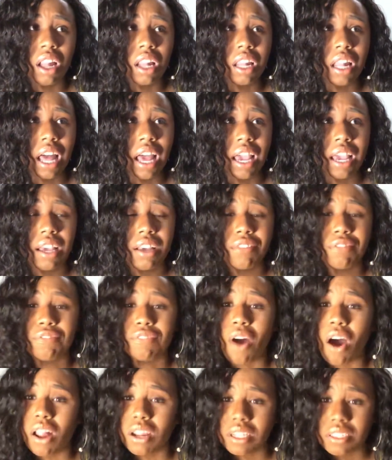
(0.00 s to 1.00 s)
like
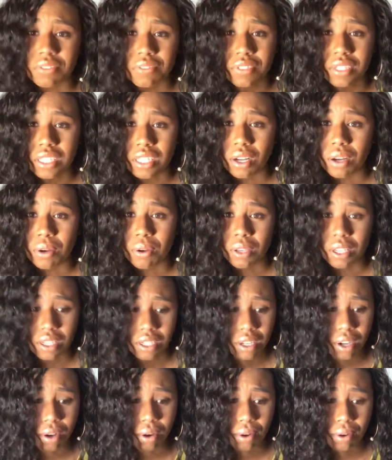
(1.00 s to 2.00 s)
falling for the okie
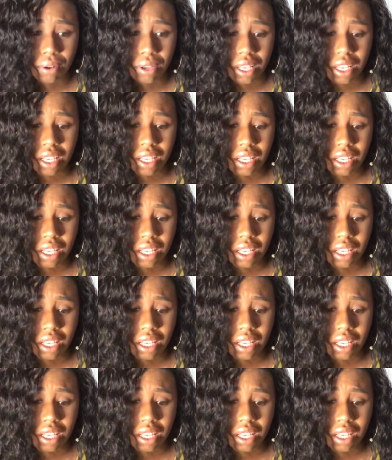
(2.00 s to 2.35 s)
doke